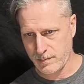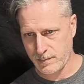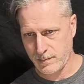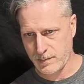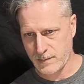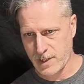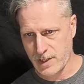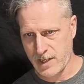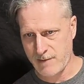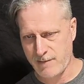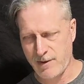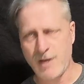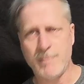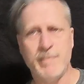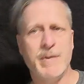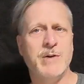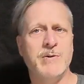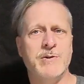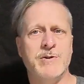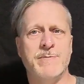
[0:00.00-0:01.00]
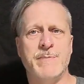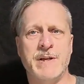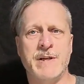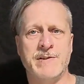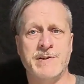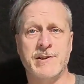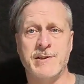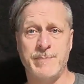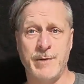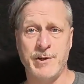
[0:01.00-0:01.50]
Having a mouse makes
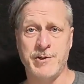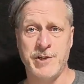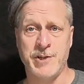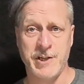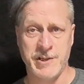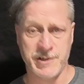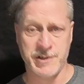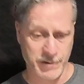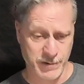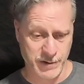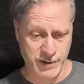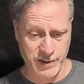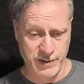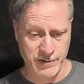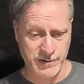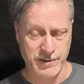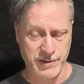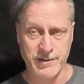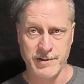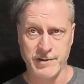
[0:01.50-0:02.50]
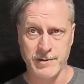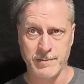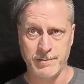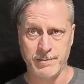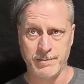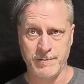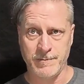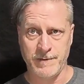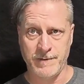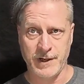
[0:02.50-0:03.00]
this much easier than using the
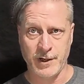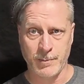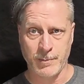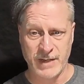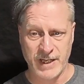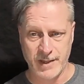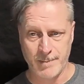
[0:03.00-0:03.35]
finger pad.